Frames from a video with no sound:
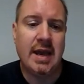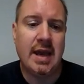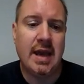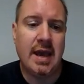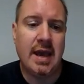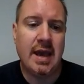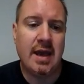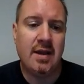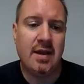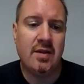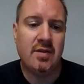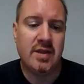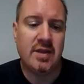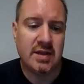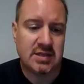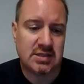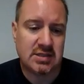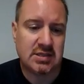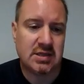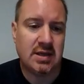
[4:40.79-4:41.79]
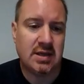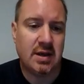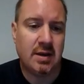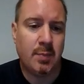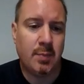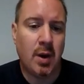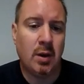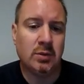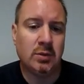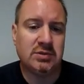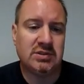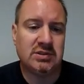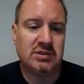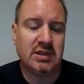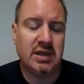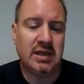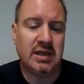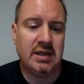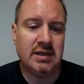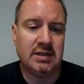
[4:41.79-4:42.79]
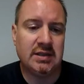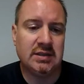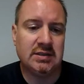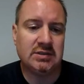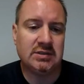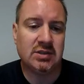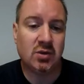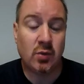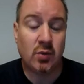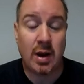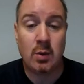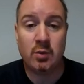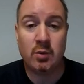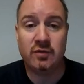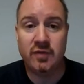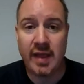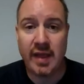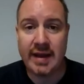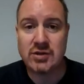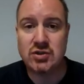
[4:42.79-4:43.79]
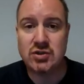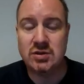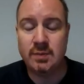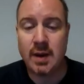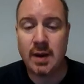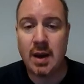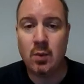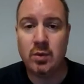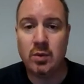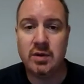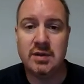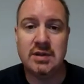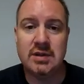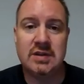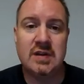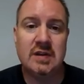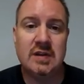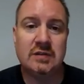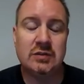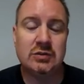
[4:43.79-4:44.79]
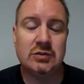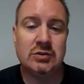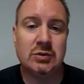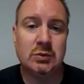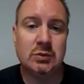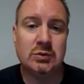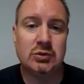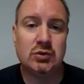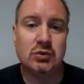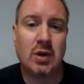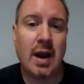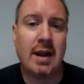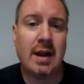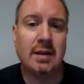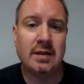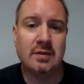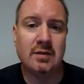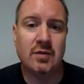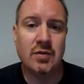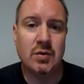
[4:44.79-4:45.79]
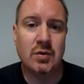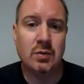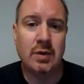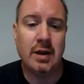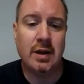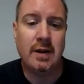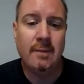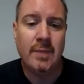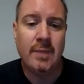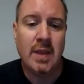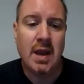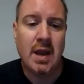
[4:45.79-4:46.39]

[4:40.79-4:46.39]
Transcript: And this post is a great reflection by one of the teachers who was trialing the unit